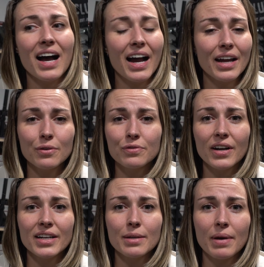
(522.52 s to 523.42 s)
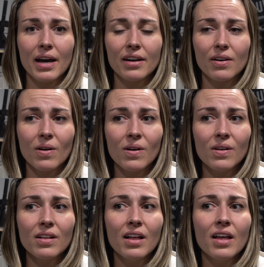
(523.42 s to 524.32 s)
I don't find it bad at
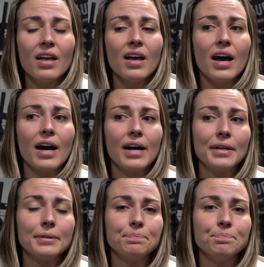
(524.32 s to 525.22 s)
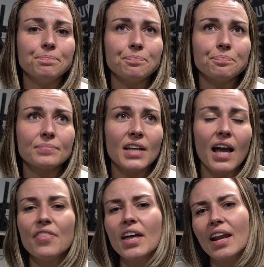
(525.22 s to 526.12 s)
all. And
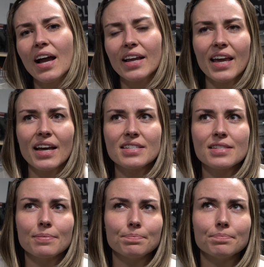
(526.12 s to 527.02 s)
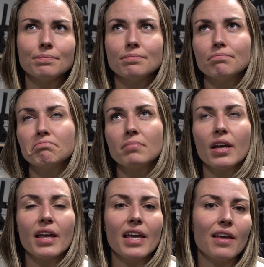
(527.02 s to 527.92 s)
then I guess
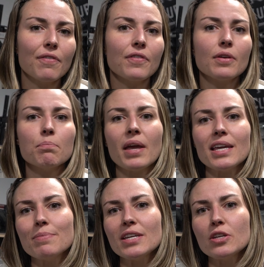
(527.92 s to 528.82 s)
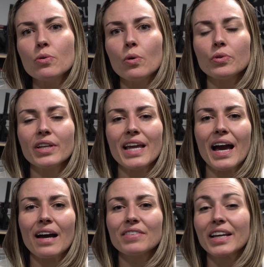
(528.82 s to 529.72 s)
if maybe you only
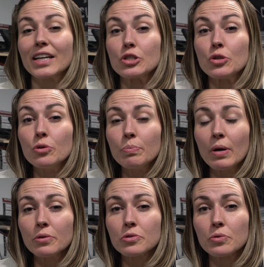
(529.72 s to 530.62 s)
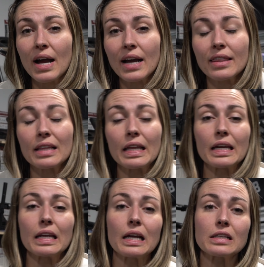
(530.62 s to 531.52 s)
have like a 2-post rack that like
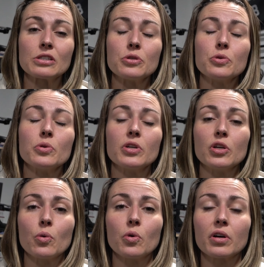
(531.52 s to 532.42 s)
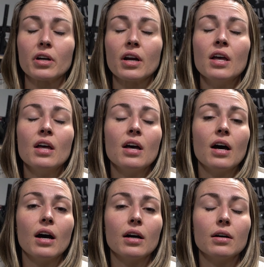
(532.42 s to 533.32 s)
connects to your
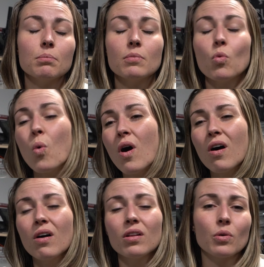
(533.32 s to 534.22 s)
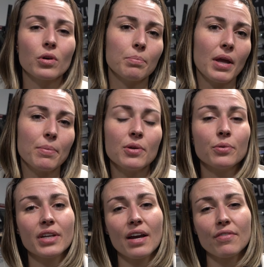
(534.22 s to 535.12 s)
wall, or maybe you
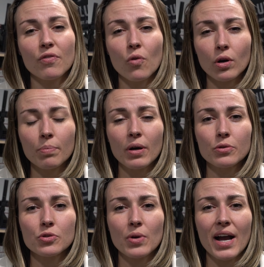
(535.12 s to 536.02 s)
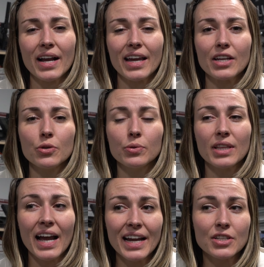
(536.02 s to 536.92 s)
only have a 4-post rack and you
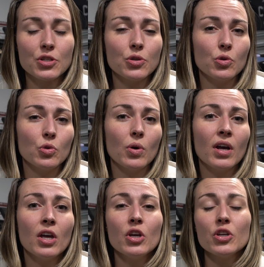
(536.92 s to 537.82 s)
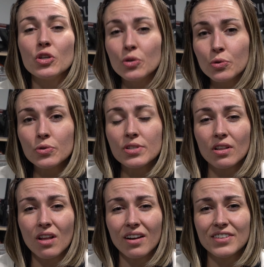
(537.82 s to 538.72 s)
like to use a
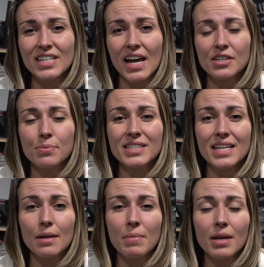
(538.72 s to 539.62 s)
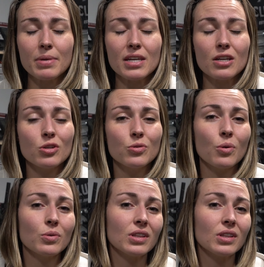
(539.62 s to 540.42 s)
lot of attachments and maybe you don't